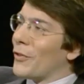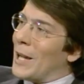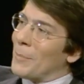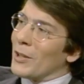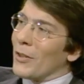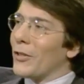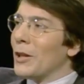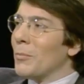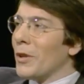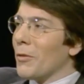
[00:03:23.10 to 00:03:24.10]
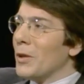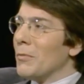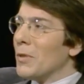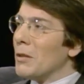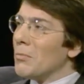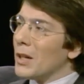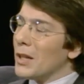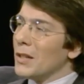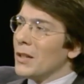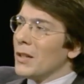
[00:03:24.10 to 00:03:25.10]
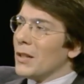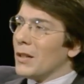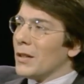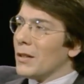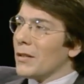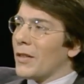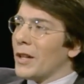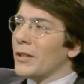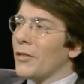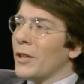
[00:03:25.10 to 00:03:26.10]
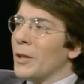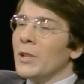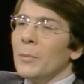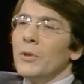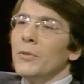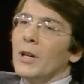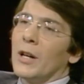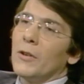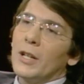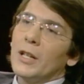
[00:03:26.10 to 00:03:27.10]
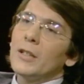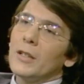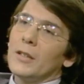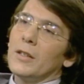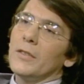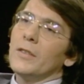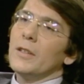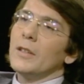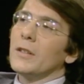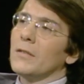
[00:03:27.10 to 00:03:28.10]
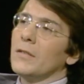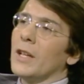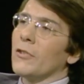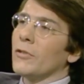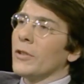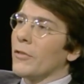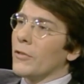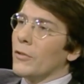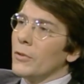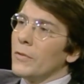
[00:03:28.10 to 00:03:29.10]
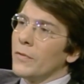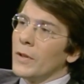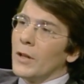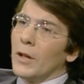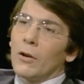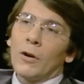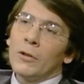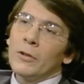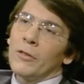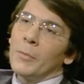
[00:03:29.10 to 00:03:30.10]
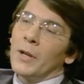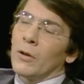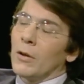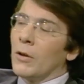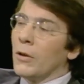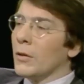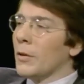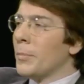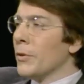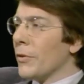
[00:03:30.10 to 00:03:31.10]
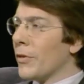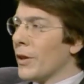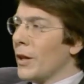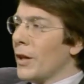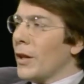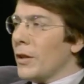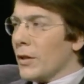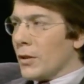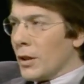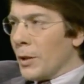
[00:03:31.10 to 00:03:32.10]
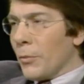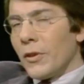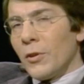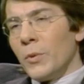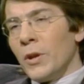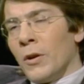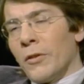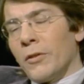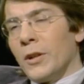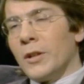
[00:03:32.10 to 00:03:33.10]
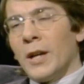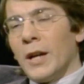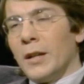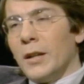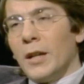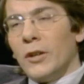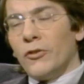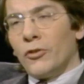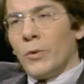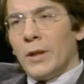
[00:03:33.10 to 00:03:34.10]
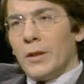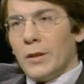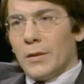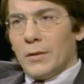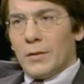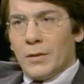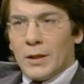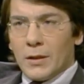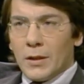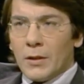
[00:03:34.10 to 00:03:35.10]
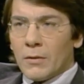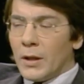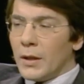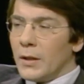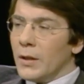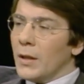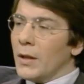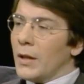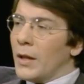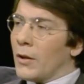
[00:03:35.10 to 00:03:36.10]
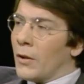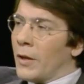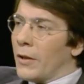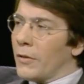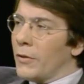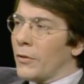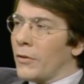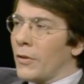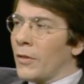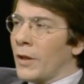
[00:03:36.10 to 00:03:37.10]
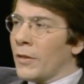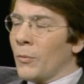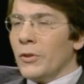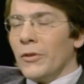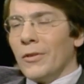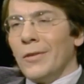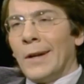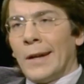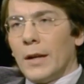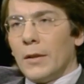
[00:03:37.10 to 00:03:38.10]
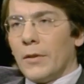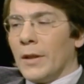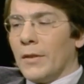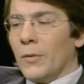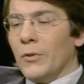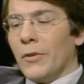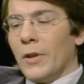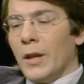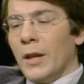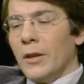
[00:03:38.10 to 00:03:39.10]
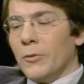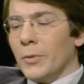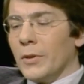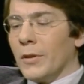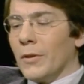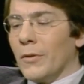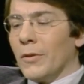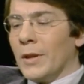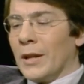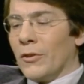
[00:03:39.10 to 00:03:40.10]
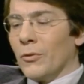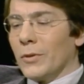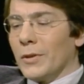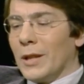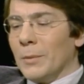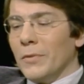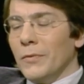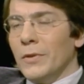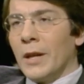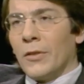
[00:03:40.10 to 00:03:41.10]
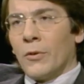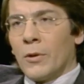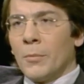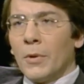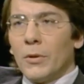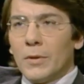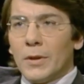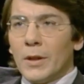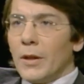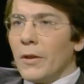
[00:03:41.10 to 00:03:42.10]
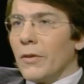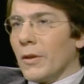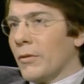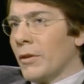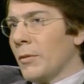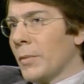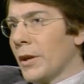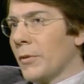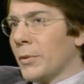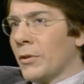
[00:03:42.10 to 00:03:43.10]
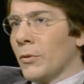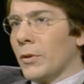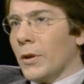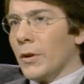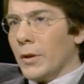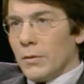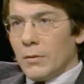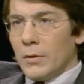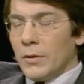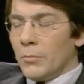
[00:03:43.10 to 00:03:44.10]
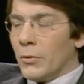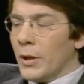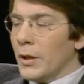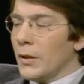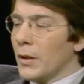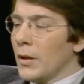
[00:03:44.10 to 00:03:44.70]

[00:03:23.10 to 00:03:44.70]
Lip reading: phenomenal statement is being made by a scientist named W. Donner Denkla at the National Institute of Alcoholism and Alcohol Abuse. He claims that we all start dying at age 20, not later on. And it all has to do, it's not that we just die, it's not that we just age, but that there's an actual type of death hormone secreted by the pituitary in the brain.